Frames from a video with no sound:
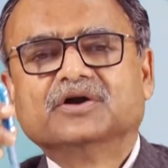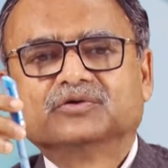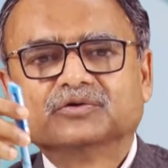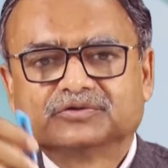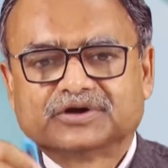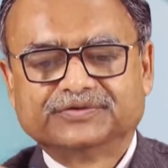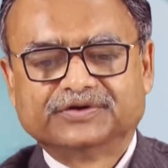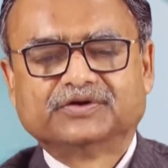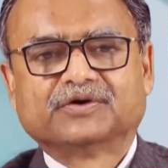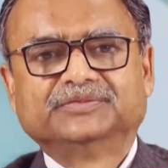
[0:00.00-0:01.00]

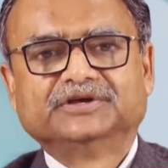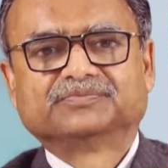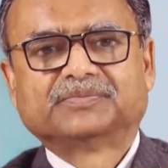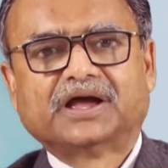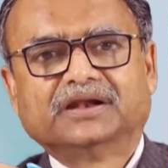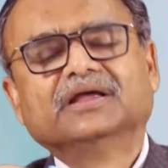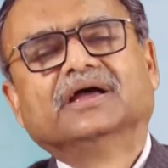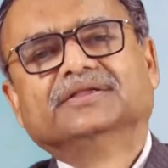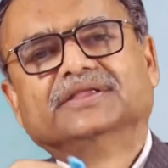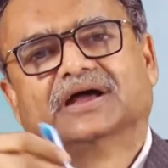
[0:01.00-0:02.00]
2,000 of this pen,
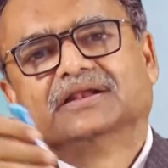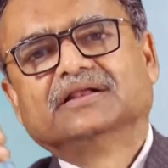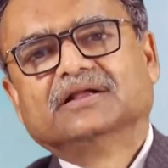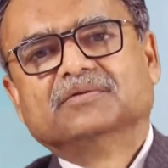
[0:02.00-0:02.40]
then